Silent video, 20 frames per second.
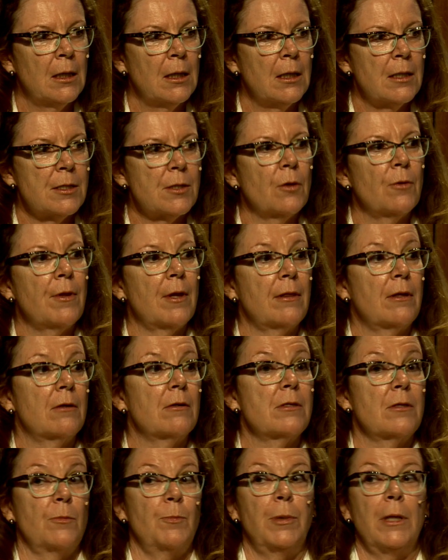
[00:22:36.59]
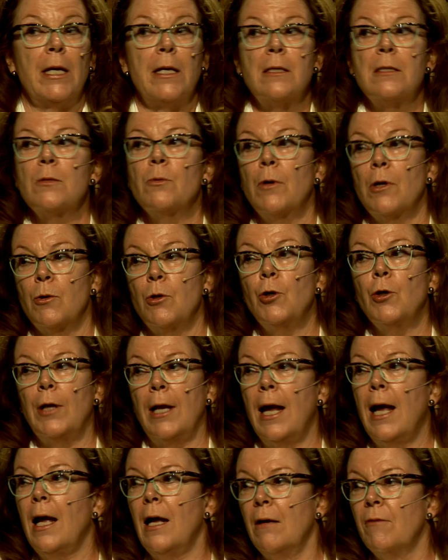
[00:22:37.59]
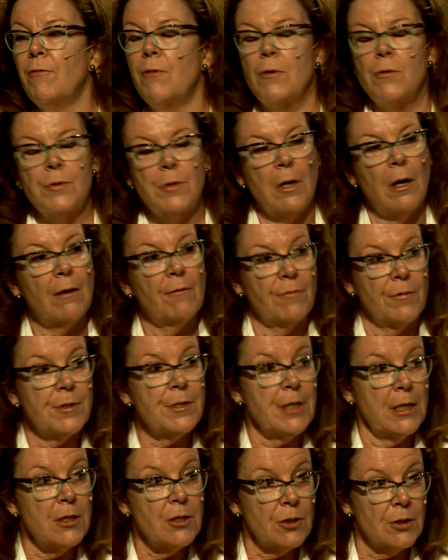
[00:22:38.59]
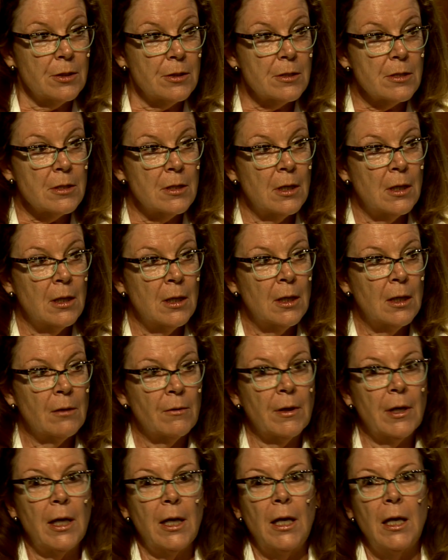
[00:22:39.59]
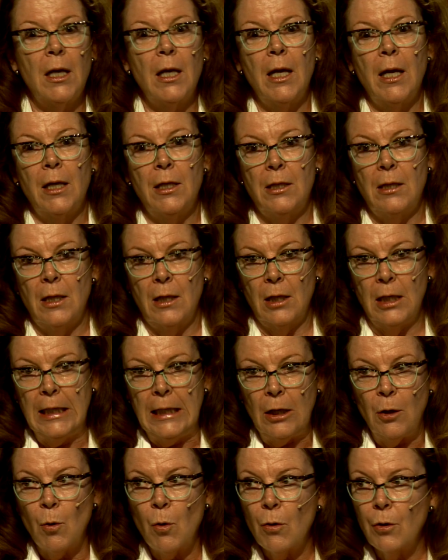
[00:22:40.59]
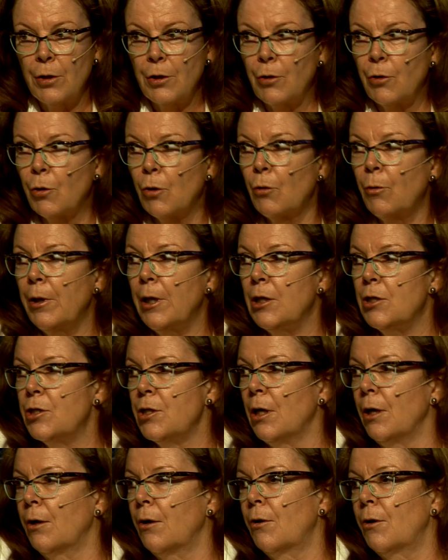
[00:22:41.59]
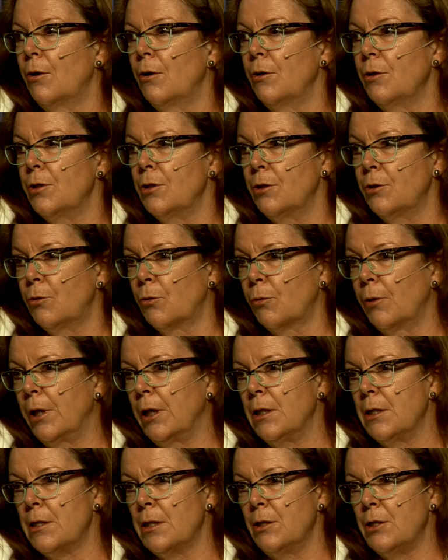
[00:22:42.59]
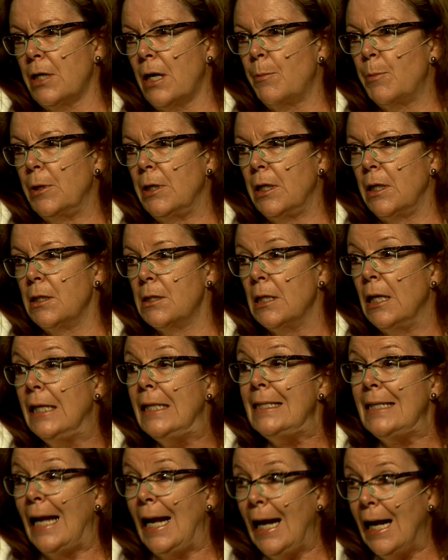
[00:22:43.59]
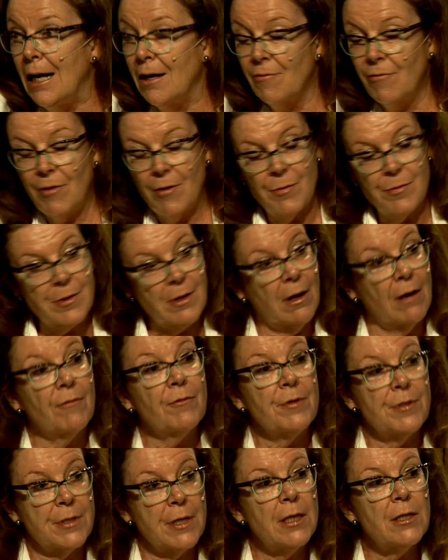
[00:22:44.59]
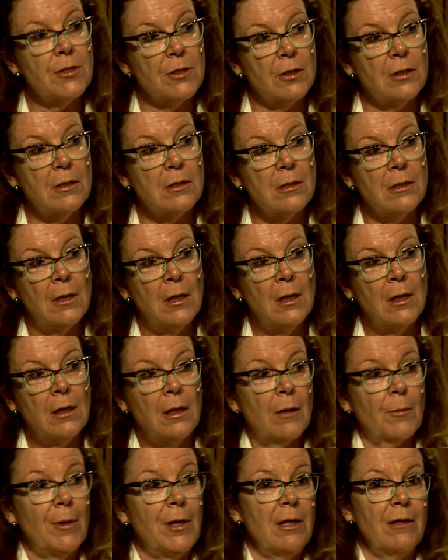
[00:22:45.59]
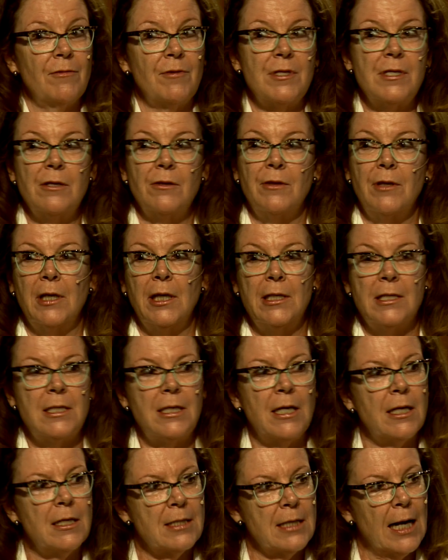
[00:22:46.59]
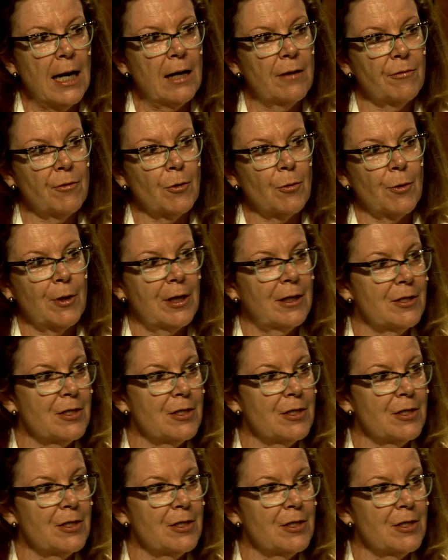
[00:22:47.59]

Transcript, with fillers: so that there's a place where you can have those conversations, right? And encourage younger Koreans and Japanese to have those conversations. Now, many of us here in the United States have Korean and